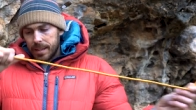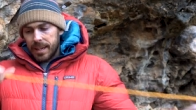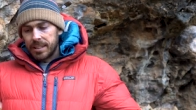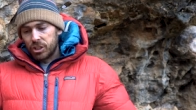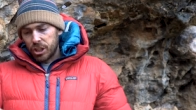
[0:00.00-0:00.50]

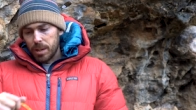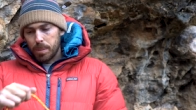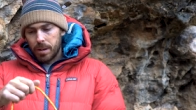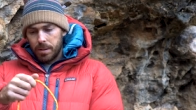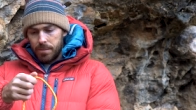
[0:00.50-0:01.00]
It's
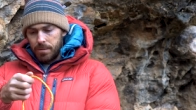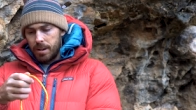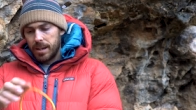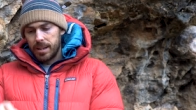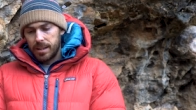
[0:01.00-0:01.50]
cheaper,
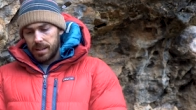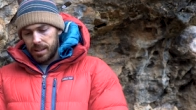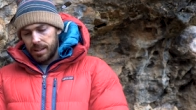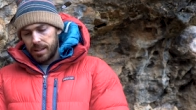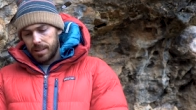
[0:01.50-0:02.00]
right?
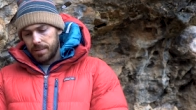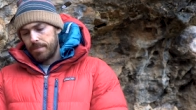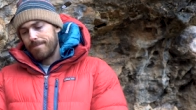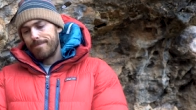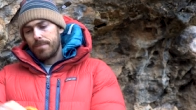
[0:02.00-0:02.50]

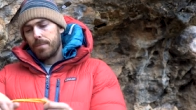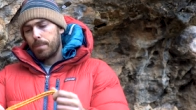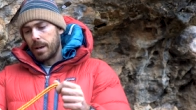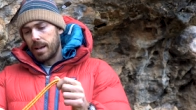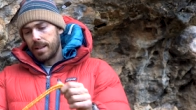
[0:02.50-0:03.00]

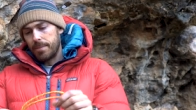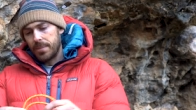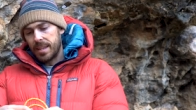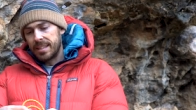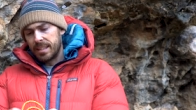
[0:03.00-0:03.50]
But
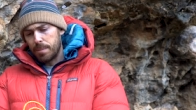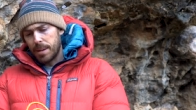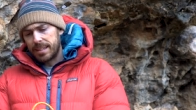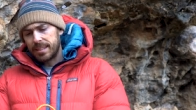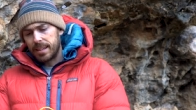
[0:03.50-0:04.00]
is it
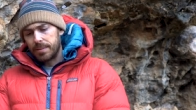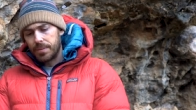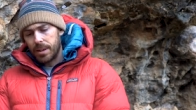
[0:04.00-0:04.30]
better?